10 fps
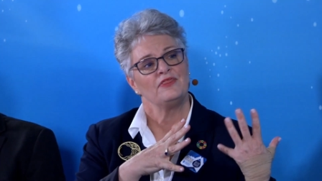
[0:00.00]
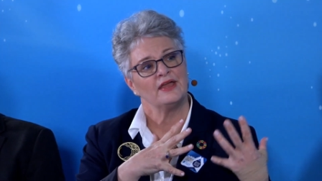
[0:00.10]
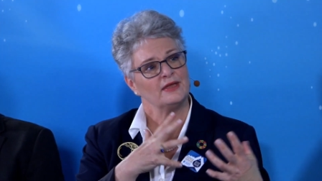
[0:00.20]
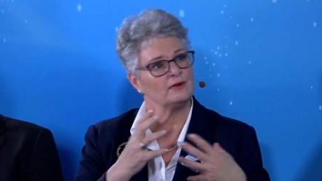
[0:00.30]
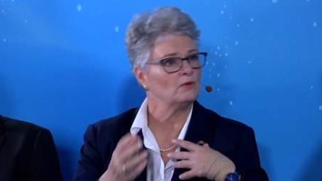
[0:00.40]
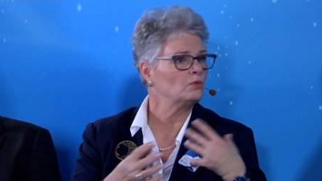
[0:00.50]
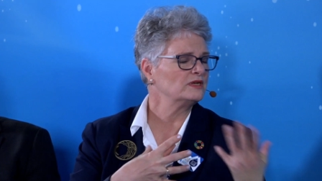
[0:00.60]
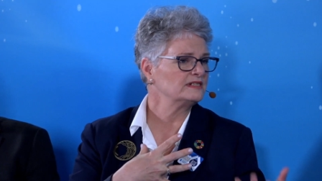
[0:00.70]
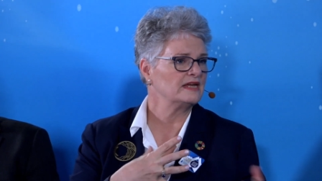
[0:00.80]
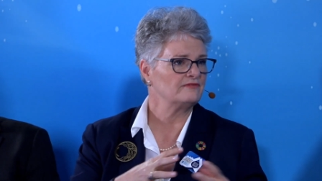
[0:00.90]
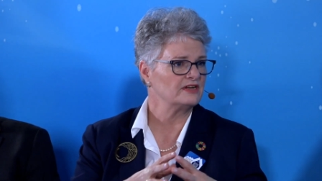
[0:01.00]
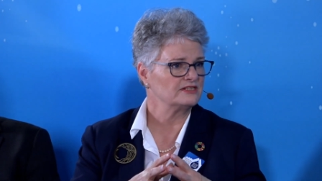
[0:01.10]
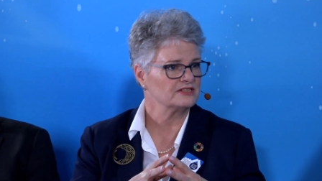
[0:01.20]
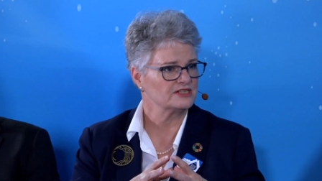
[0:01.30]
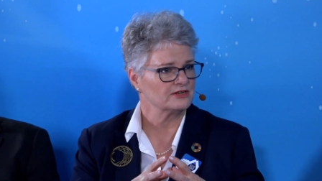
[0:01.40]
They wouldn't have
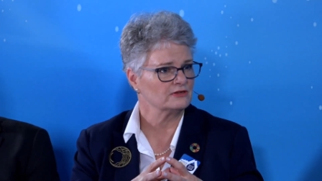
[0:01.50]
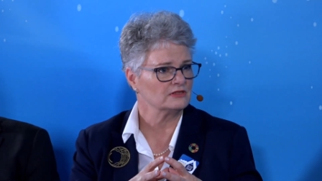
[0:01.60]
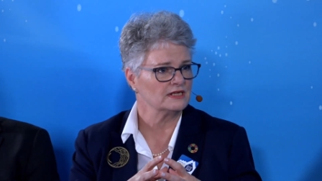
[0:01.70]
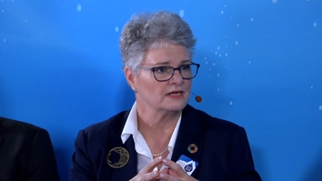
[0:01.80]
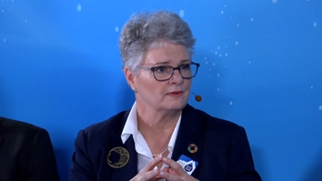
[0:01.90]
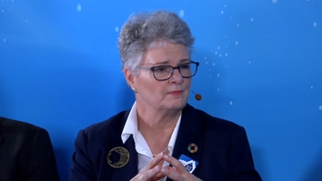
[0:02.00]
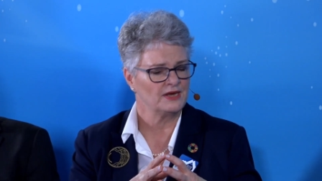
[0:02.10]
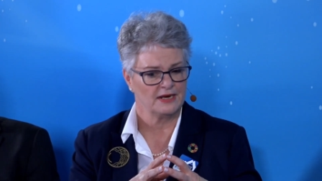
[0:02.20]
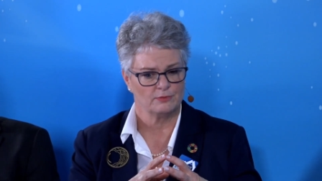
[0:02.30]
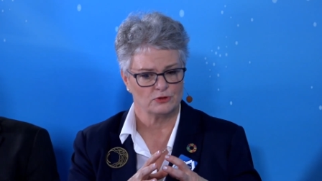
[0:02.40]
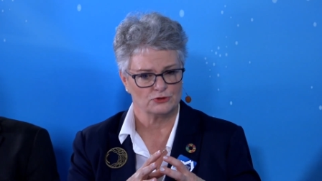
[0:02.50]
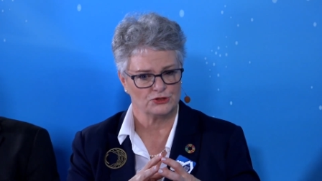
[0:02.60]
necessarily been able